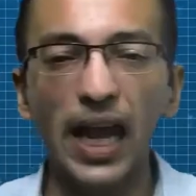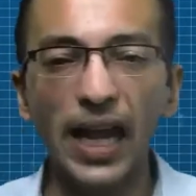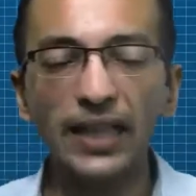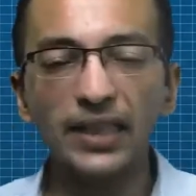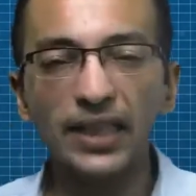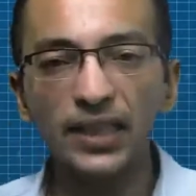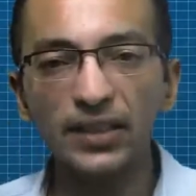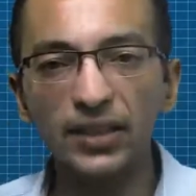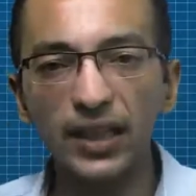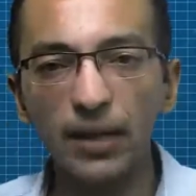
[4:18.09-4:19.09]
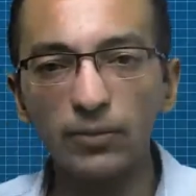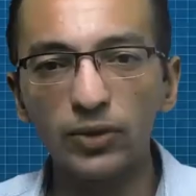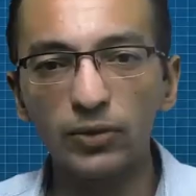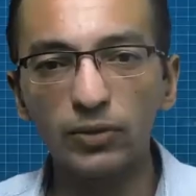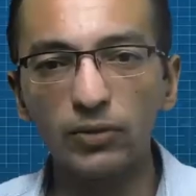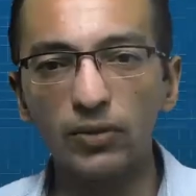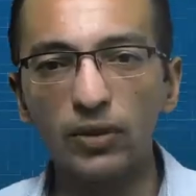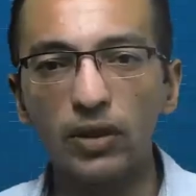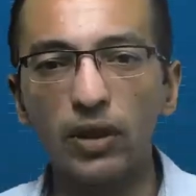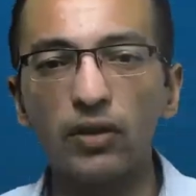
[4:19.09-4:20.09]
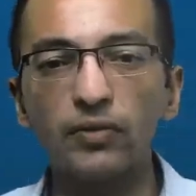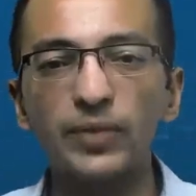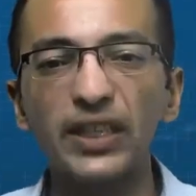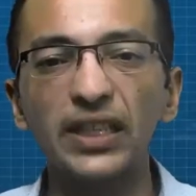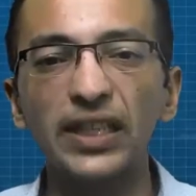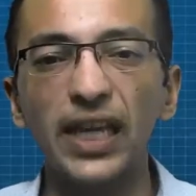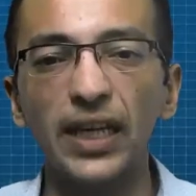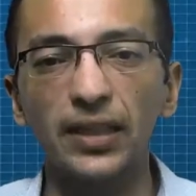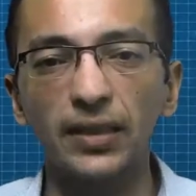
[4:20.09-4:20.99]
And here comes the role of meta tag